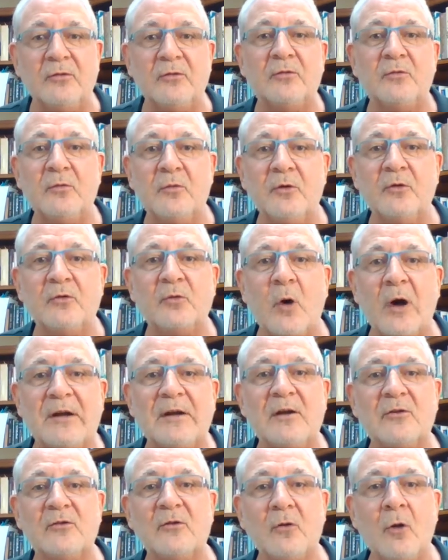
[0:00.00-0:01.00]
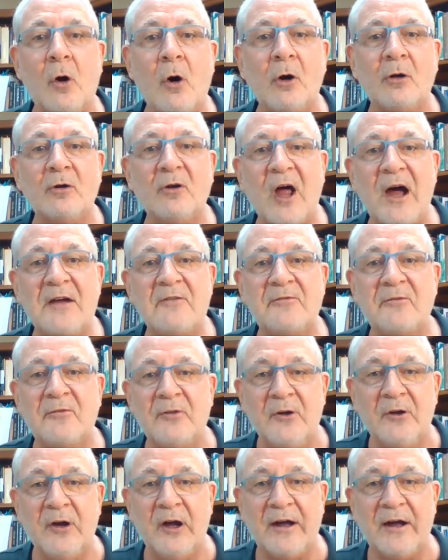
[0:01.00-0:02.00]
This wine has a long life
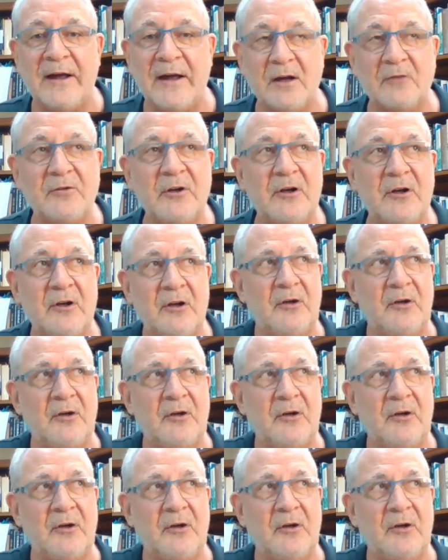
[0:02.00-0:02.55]
ahead of it,